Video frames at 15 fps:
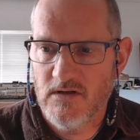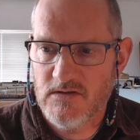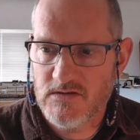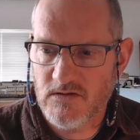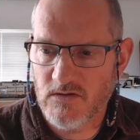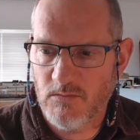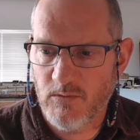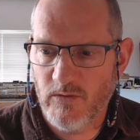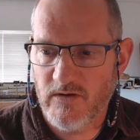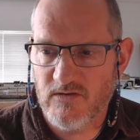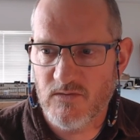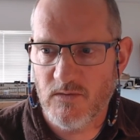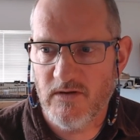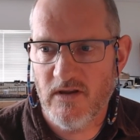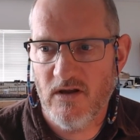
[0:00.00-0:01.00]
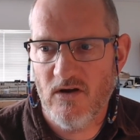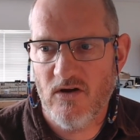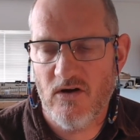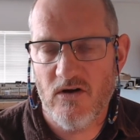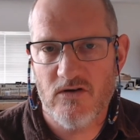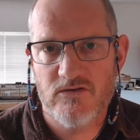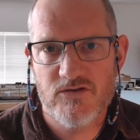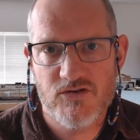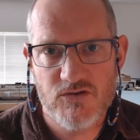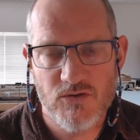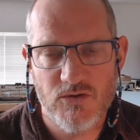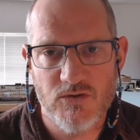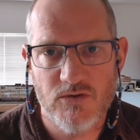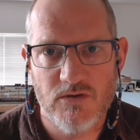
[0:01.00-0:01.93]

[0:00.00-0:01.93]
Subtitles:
to the point where they are sure